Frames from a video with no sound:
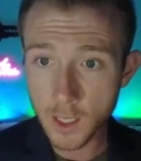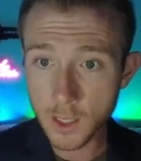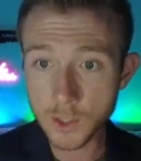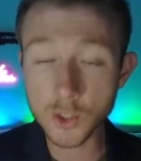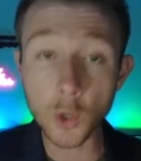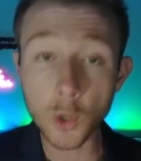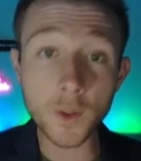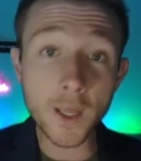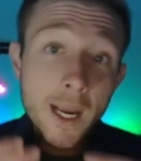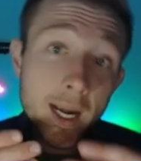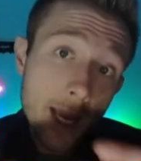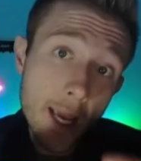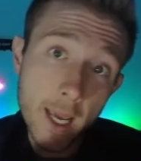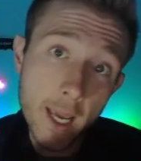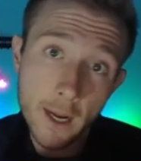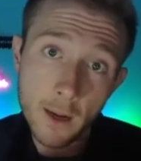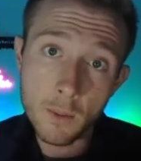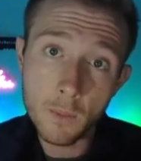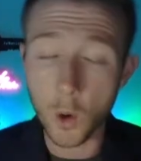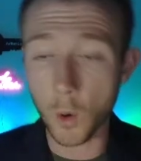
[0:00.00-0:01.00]
So they
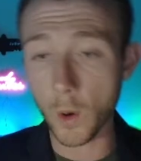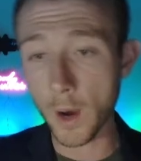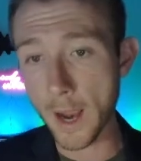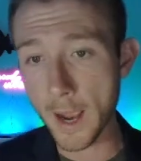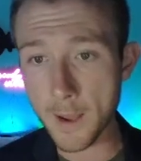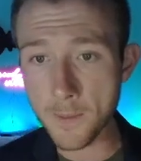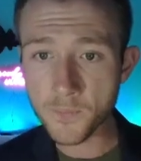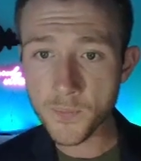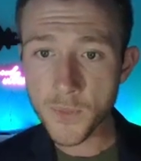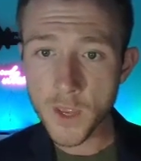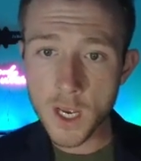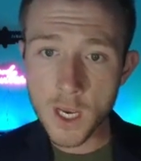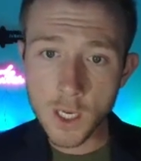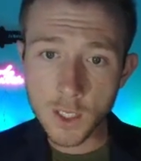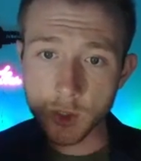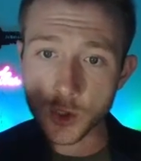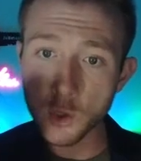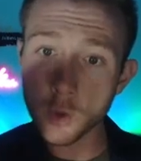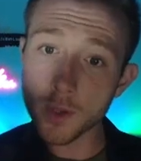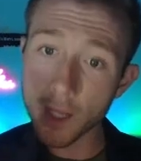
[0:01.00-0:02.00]
did, okay?
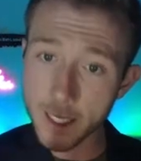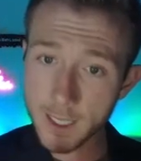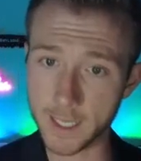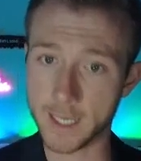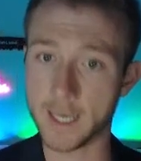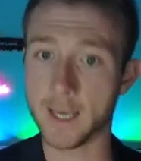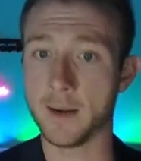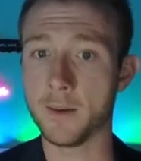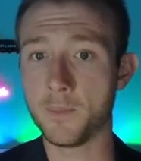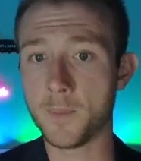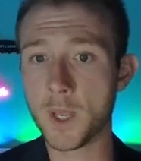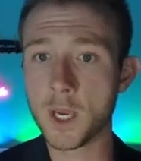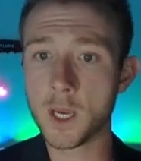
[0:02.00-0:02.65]
So they did.